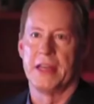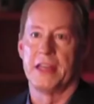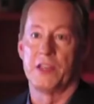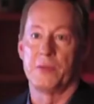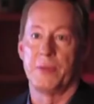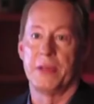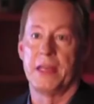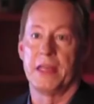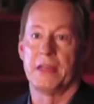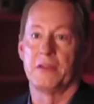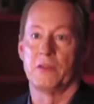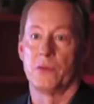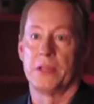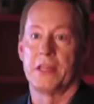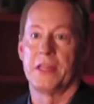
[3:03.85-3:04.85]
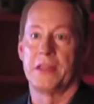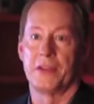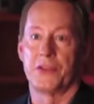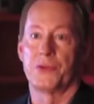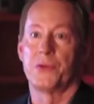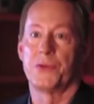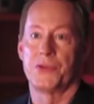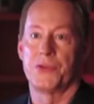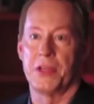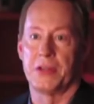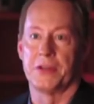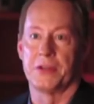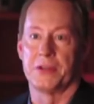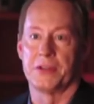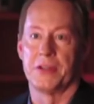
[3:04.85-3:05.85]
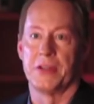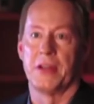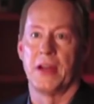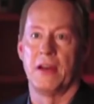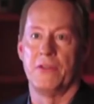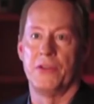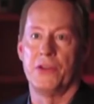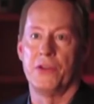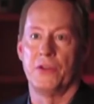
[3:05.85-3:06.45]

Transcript: is being really the truth seekers of the